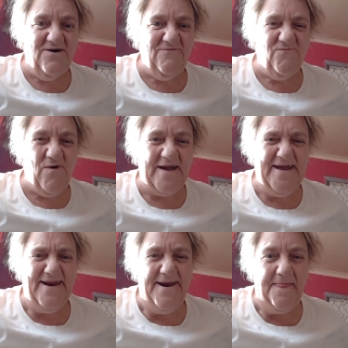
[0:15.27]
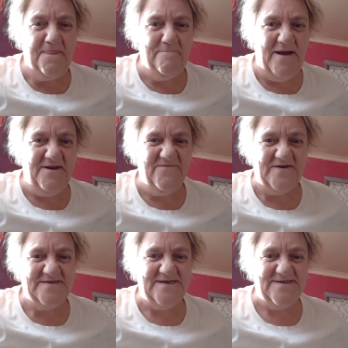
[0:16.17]
of wanging the
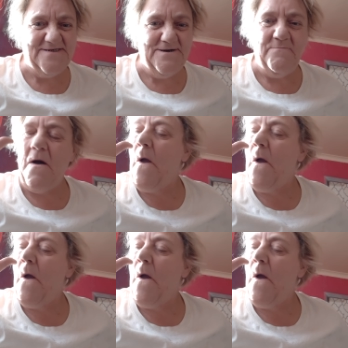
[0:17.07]
benefit system